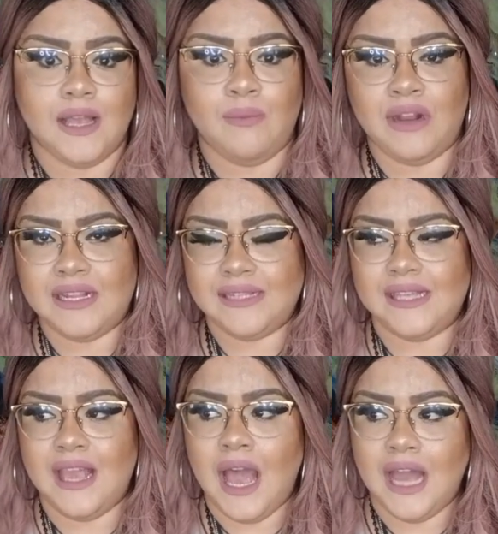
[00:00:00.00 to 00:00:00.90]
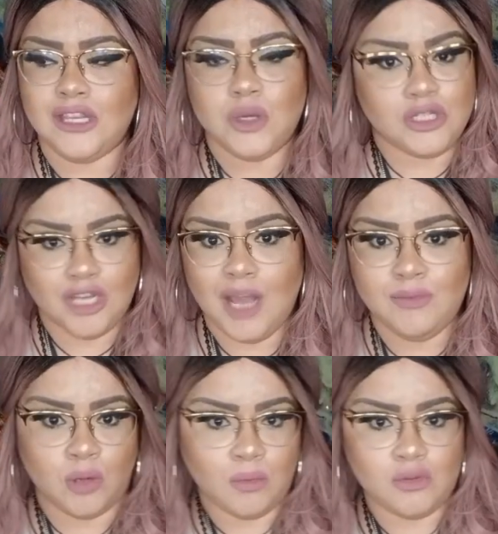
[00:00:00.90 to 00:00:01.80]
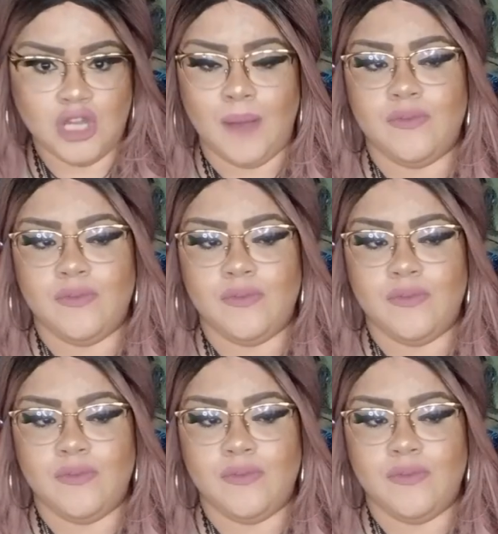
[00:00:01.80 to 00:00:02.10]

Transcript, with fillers: let's say at your job, normal job,